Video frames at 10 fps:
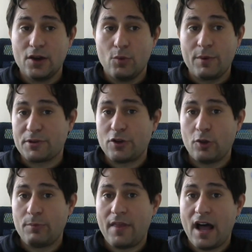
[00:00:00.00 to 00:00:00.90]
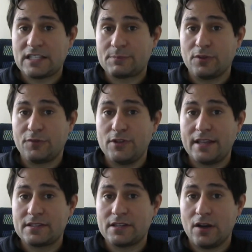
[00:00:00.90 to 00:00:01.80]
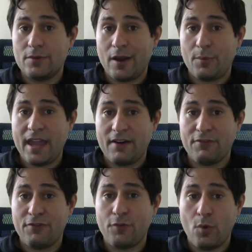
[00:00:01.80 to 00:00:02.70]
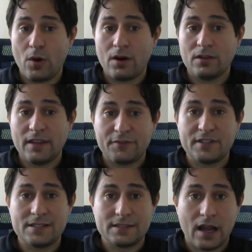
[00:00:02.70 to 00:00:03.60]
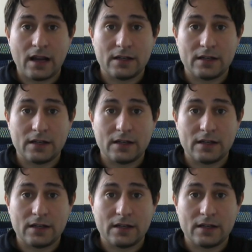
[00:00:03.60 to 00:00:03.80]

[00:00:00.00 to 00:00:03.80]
We were told by the hospital a few days ago that we have 4 left in stock.